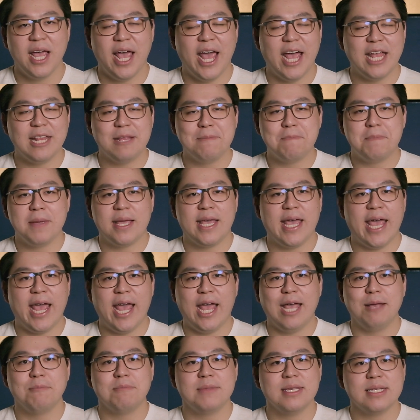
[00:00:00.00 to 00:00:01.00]
and it
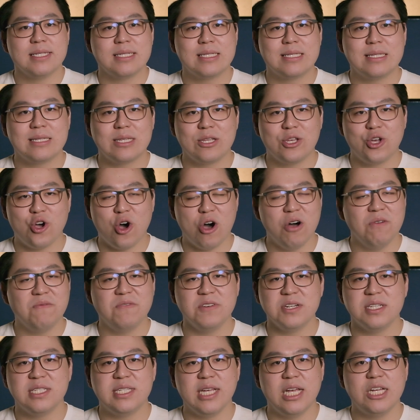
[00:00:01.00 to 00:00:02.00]
became this
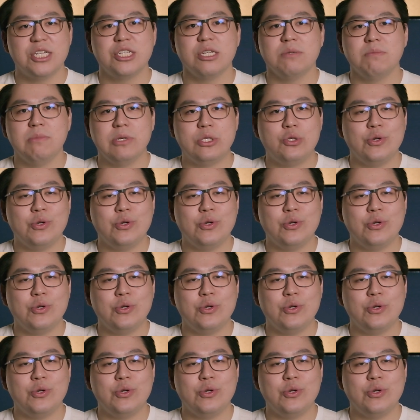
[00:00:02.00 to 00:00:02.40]
conversation